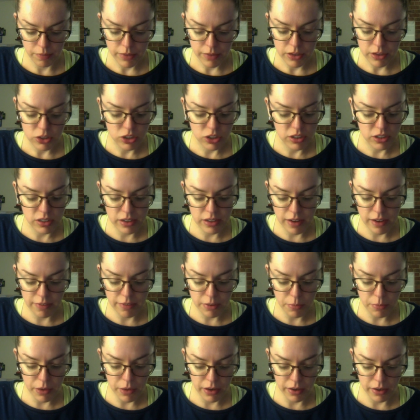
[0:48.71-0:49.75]
She had never
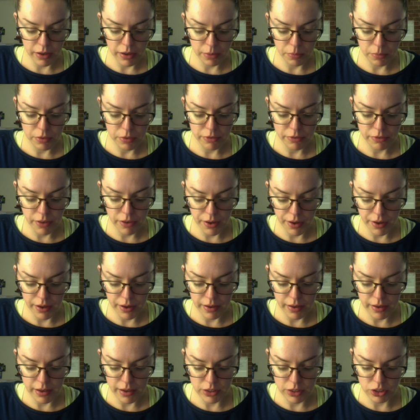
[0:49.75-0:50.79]
married, preferring,
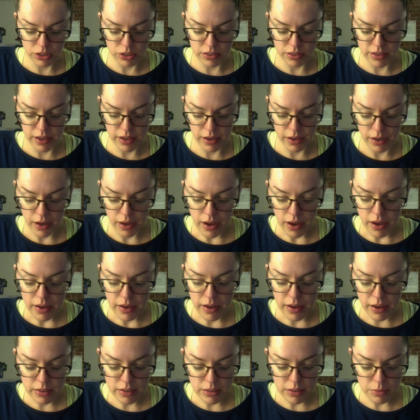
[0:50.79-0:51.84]
as she said,
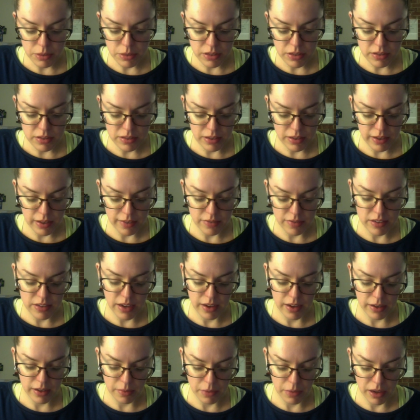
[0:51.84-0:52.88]
not to be a slave to
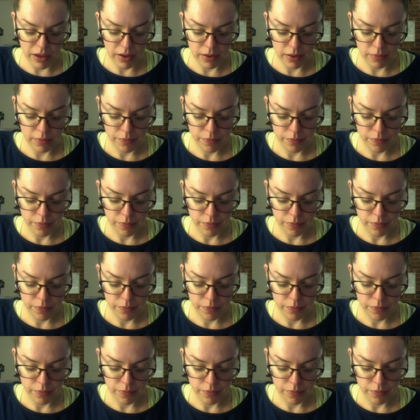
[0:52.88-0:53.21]
any man.